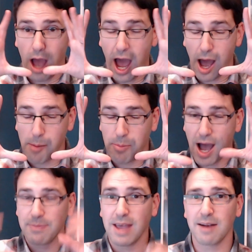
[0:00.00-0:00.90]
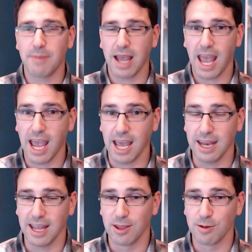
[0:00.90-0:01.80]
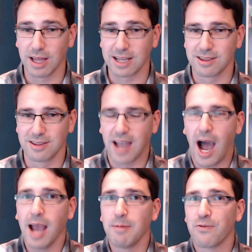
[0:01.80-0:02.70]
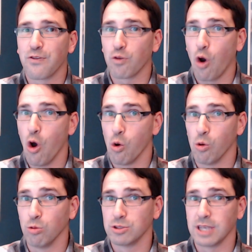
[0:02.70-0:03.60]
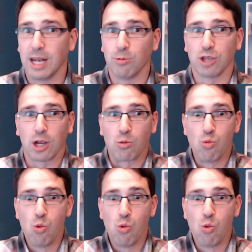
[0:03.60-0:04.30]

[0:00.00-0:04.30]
ah, popped out of my head. And they're like, time froze. And it was like,